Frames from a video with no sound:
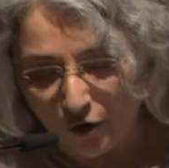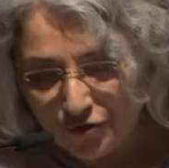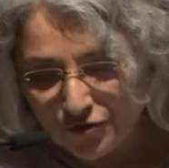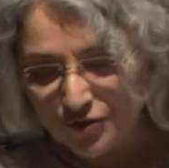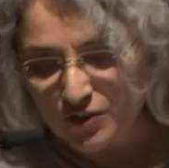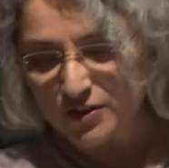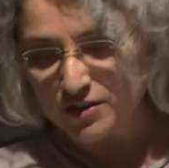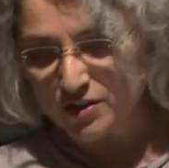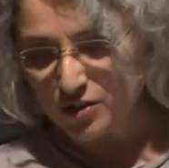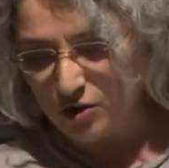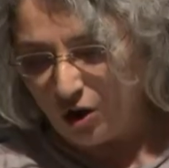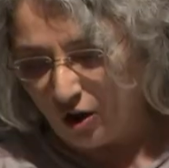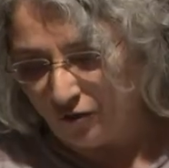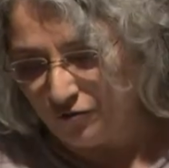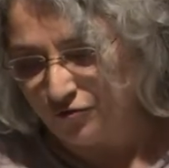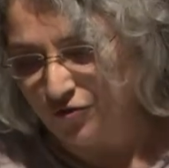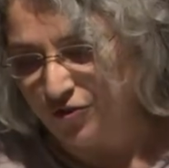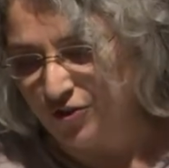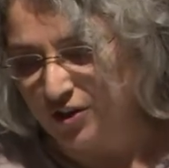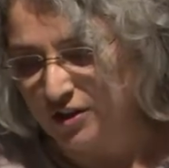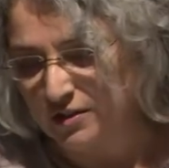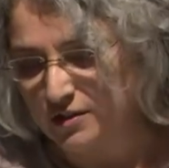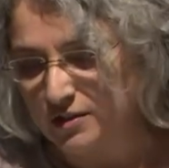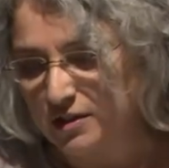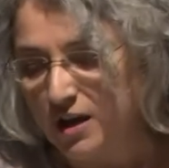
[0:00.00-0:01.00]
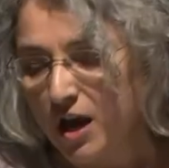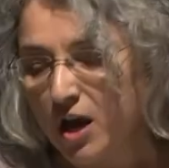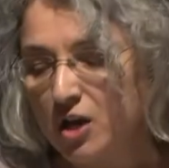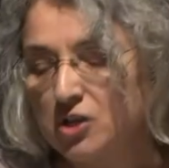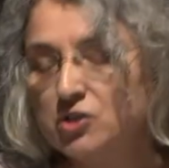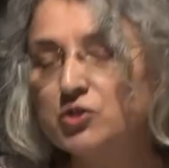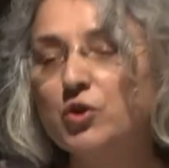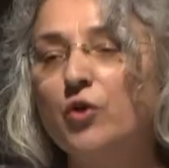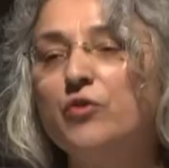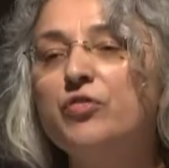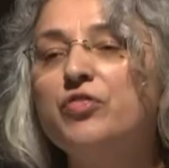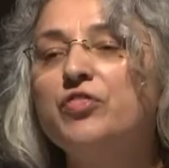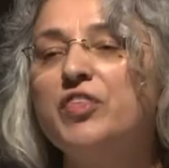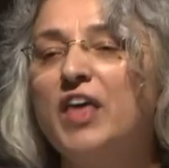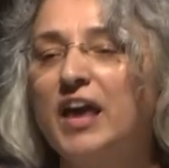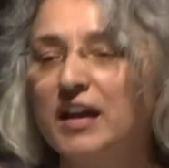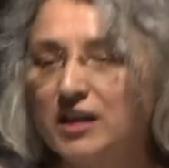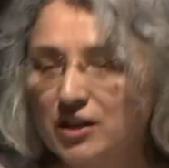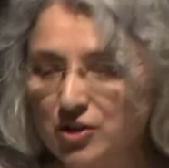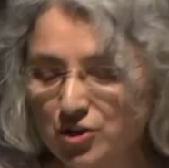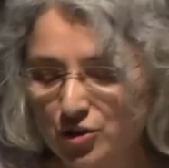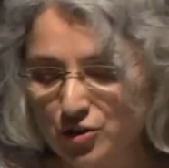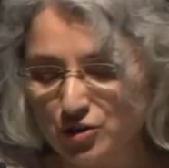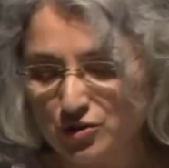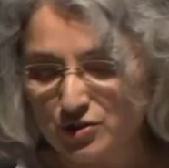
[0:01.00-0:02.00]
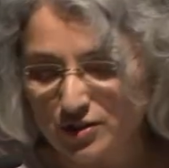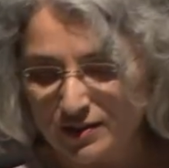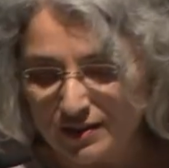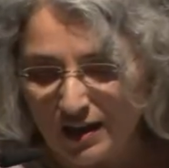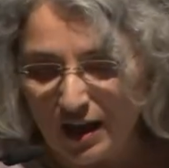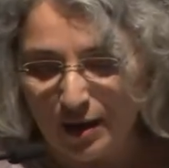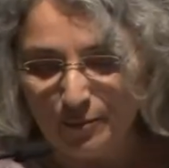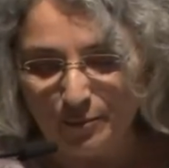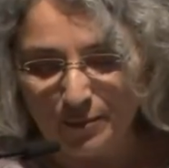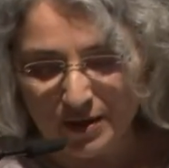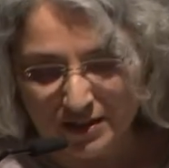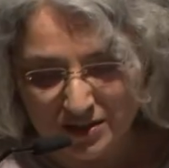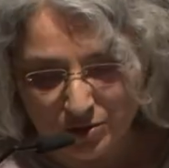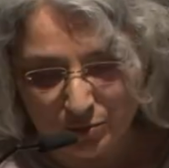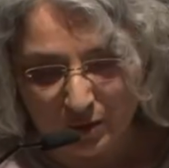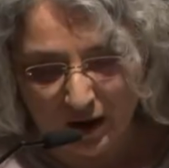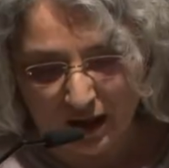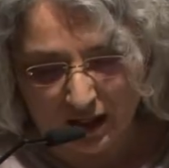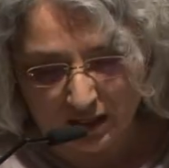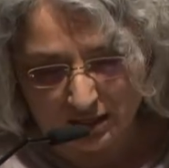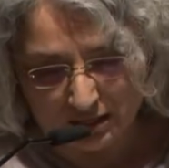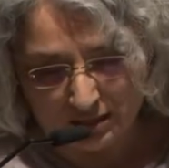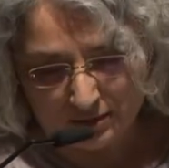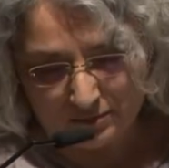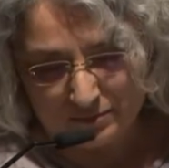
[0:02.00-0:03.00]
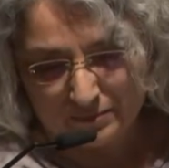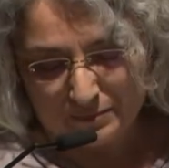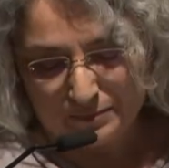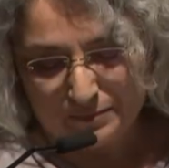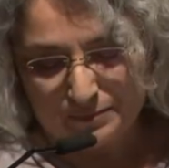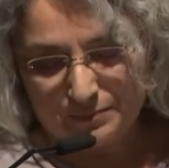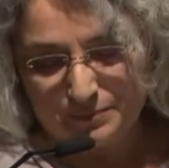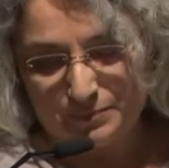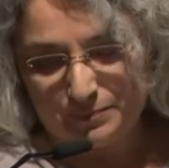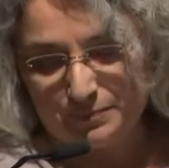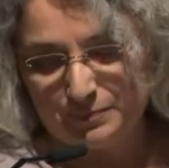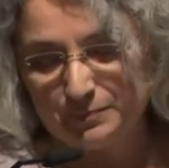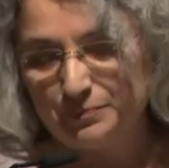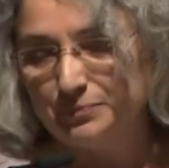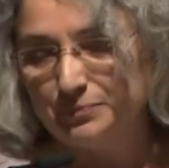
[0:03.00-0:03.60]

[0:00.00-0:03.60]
of this conference. So thank you to them as well.